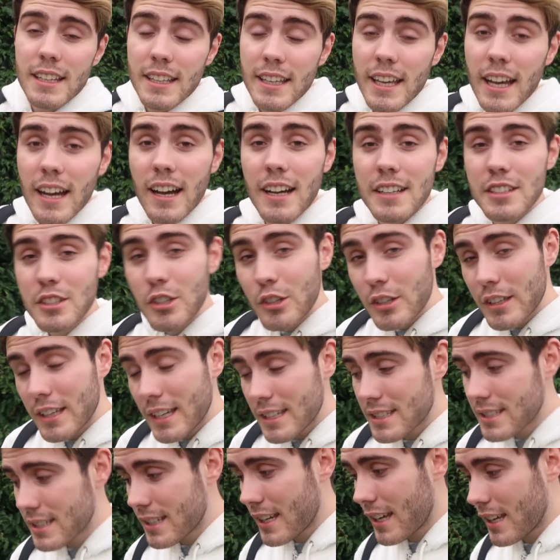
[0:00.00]
Yeah, I took
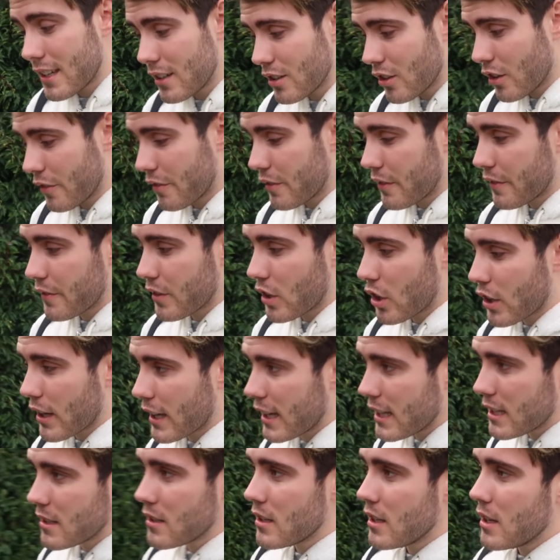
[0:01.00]
yesterday off of
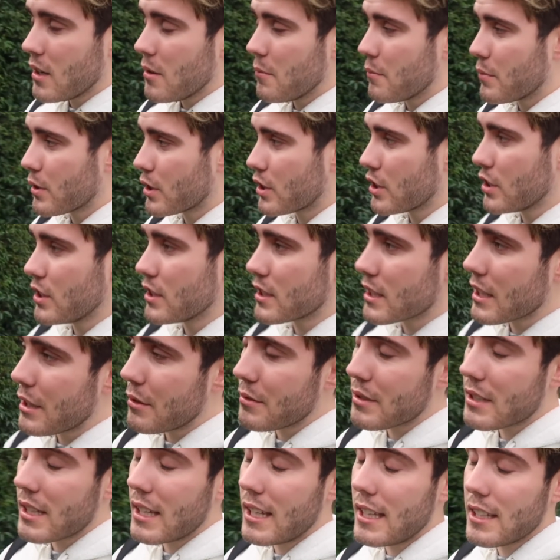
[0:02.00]
vlogging because I
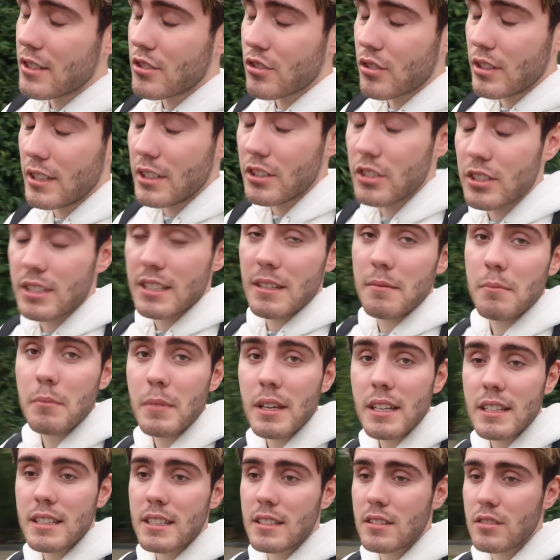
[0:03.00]
was literally just in
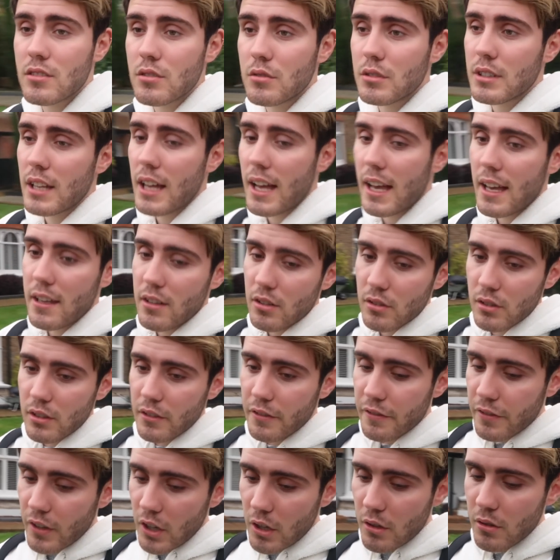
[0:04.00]
meetings all day and on
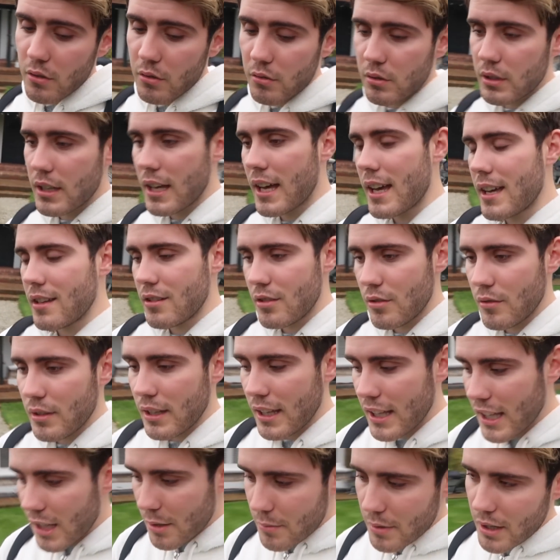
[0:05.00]
the phone all day and
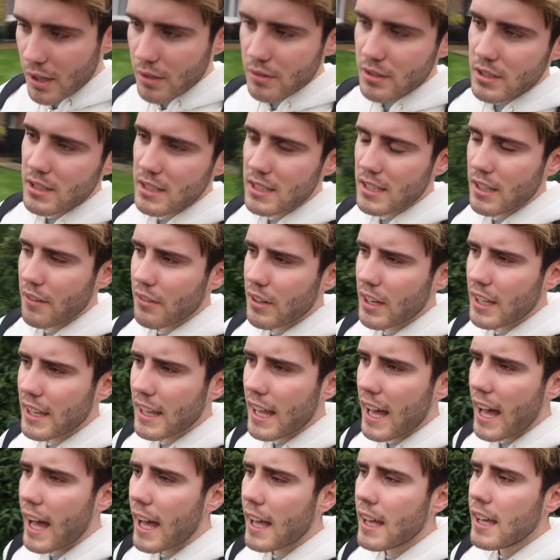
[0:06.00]
doing emails and stuff like
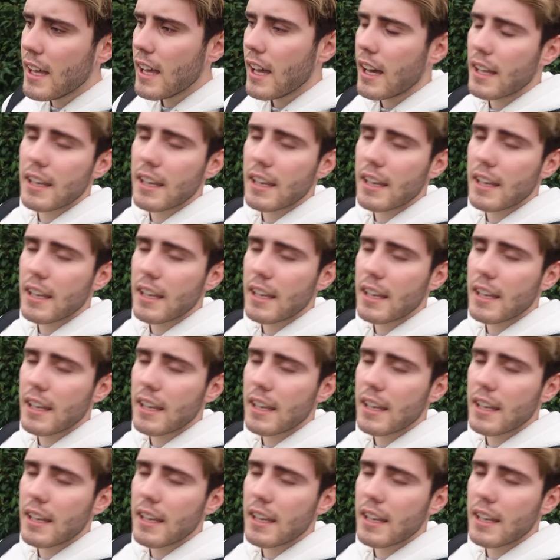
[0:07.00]
that.